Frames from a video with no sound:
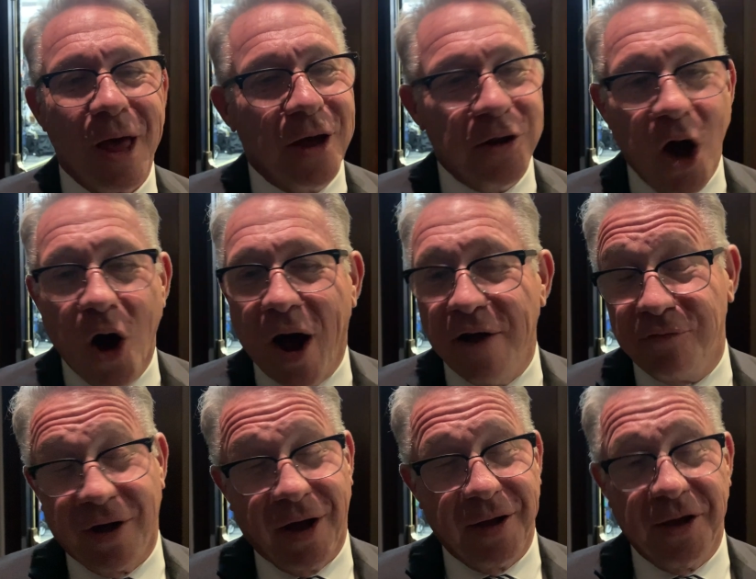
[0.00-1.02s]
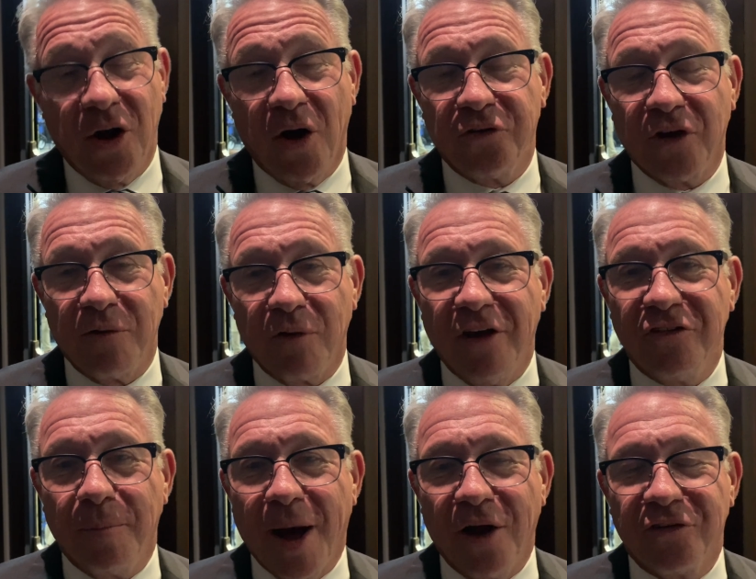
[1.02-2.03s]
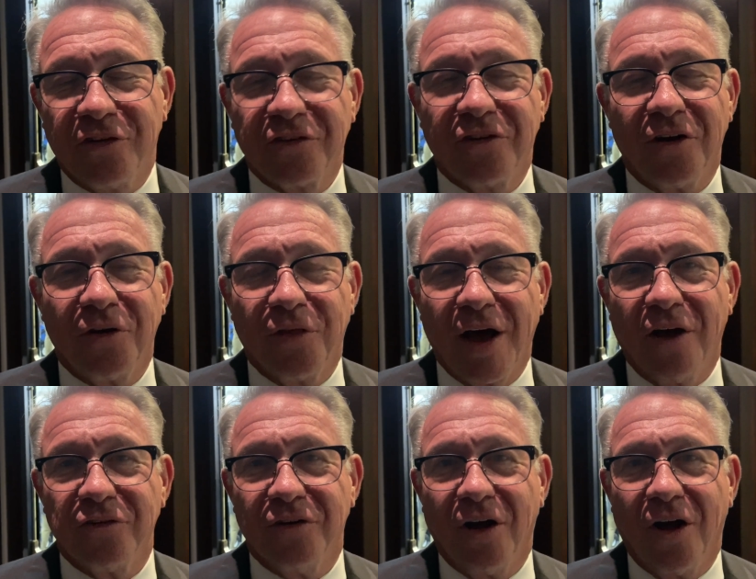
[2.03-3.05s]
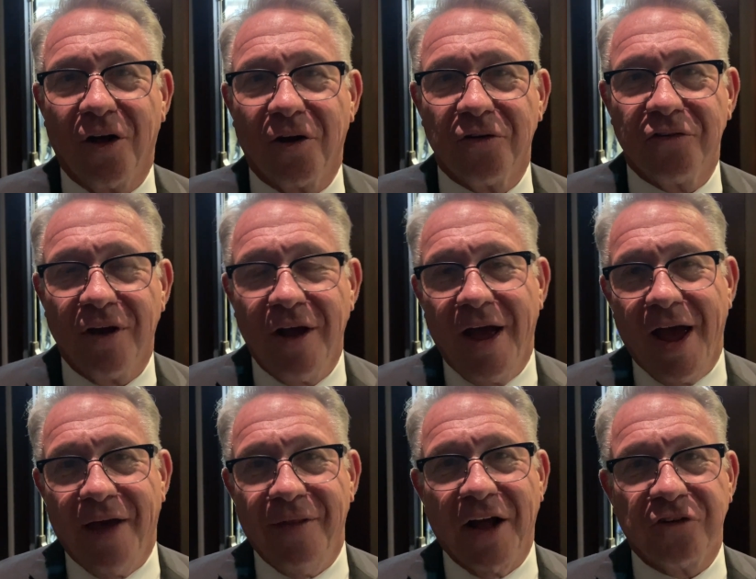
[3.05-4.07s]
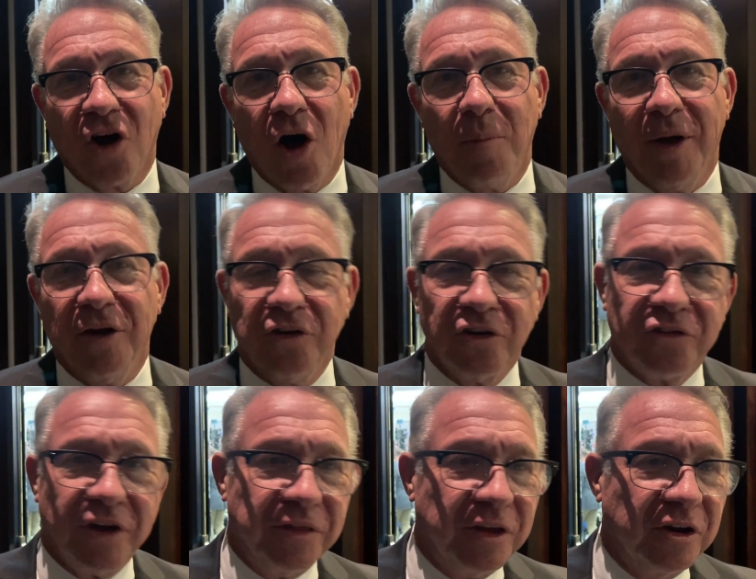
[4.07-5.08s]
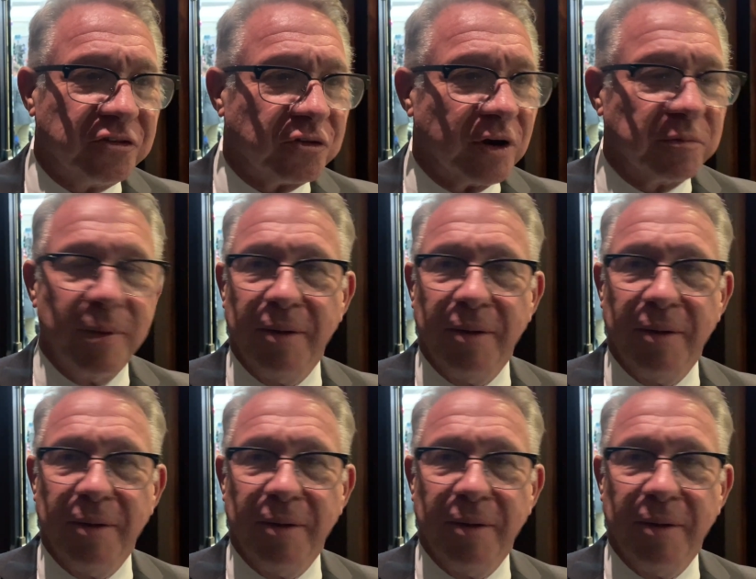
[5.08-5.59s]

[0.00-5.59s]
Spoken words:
No, so I've raised about $600,000, and that's all been just in the district, me